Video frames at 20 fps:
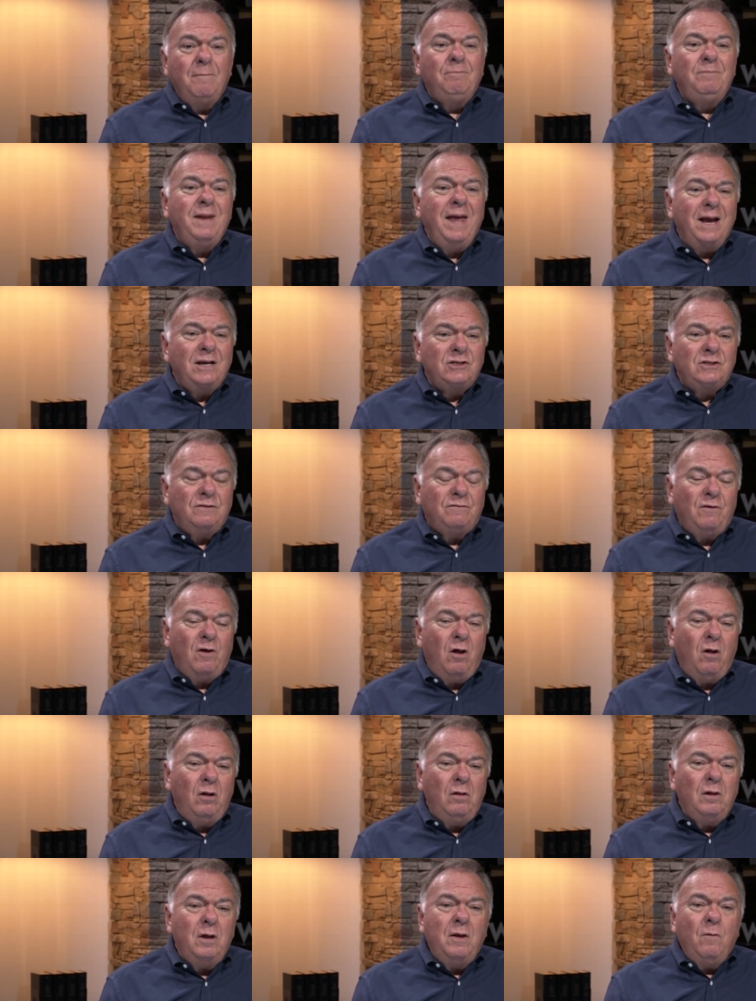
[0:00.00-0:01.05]
Next of
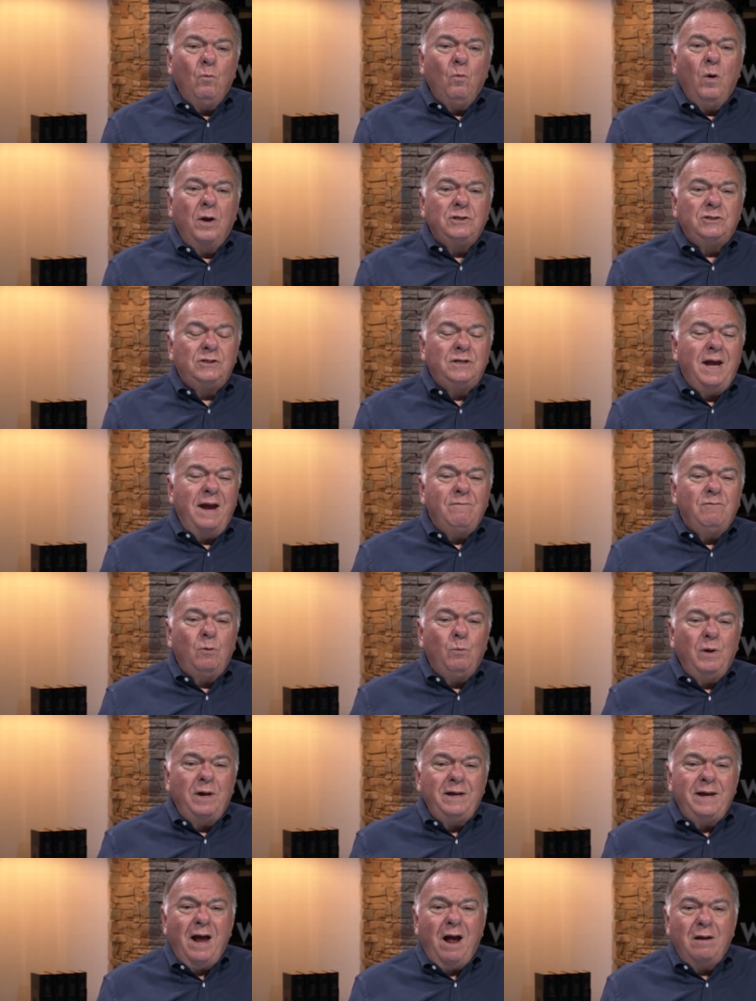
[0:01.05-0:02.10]
all, once David
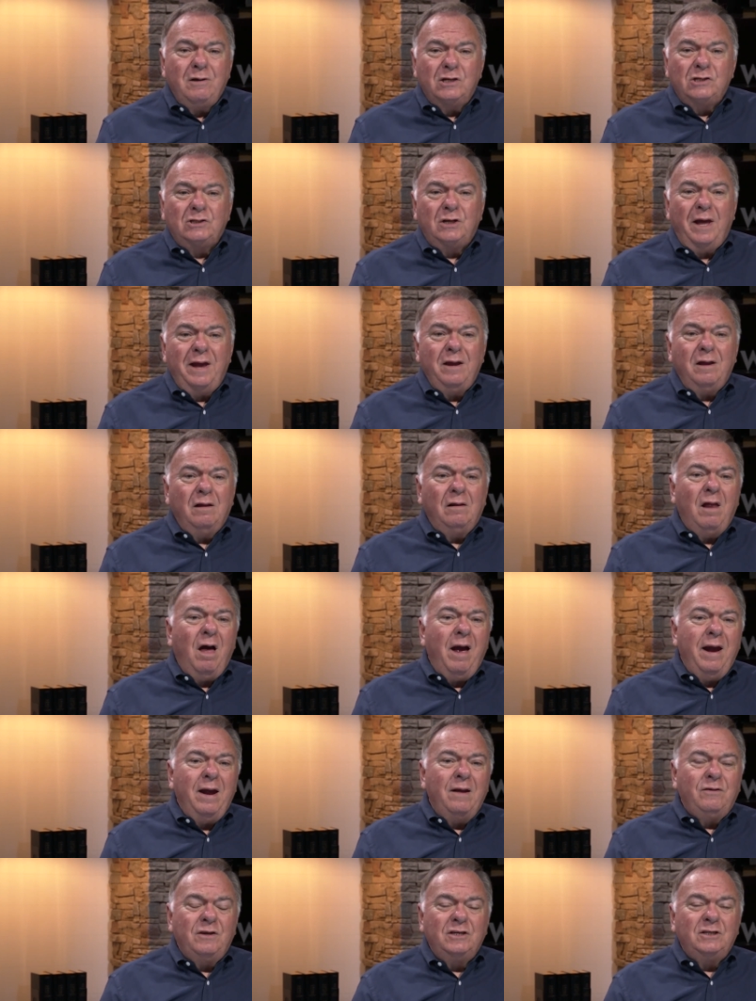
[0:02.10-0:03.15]
went down to slay
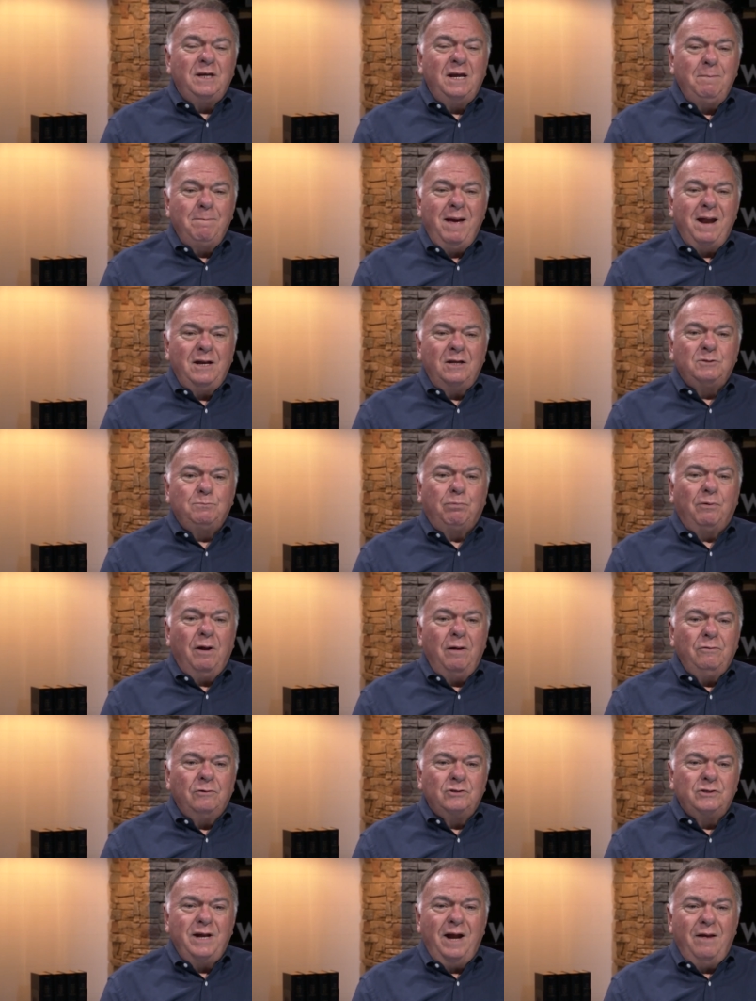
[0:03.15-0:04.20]
Goliath, his, he met his
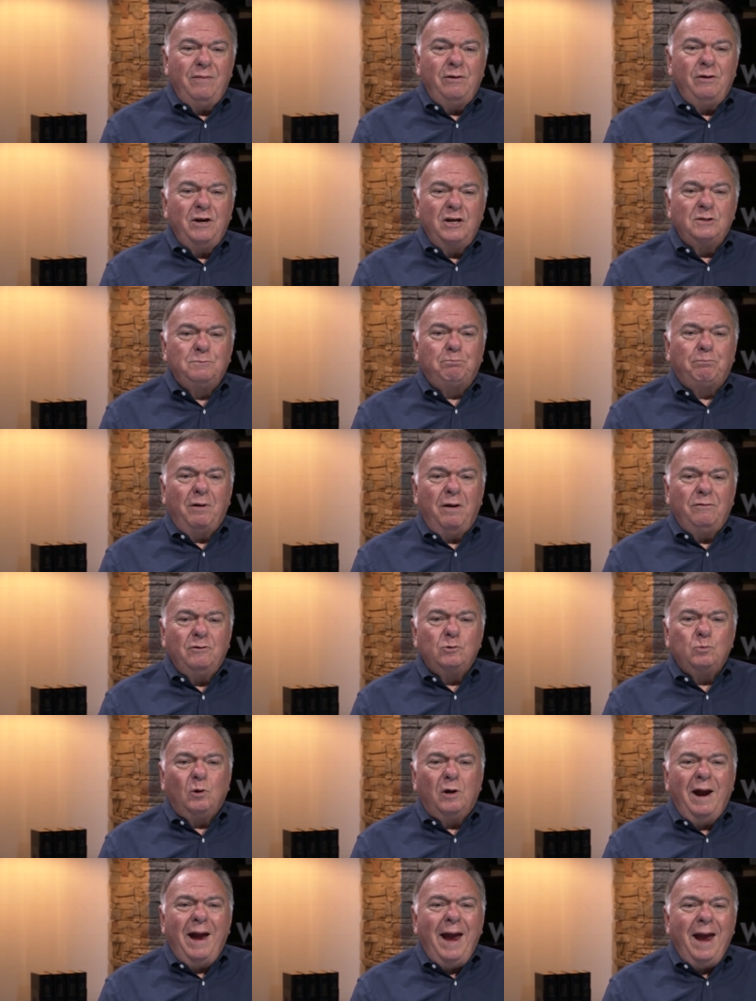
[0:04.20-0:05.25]
brothers down there and his brothers
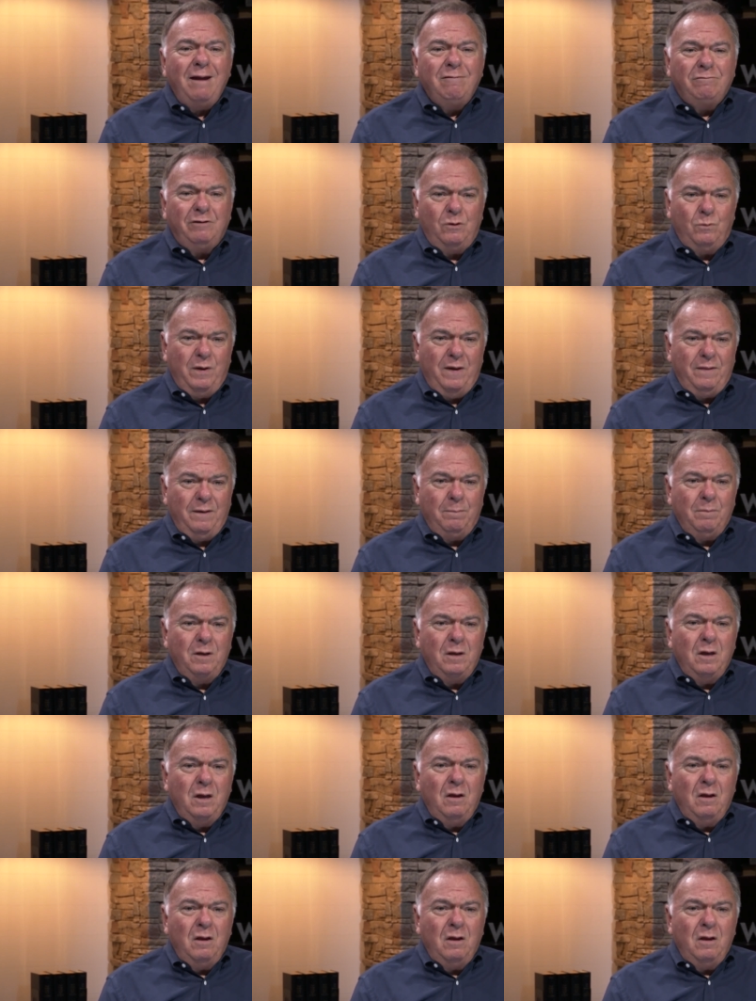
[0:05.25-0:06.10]
were angry with him.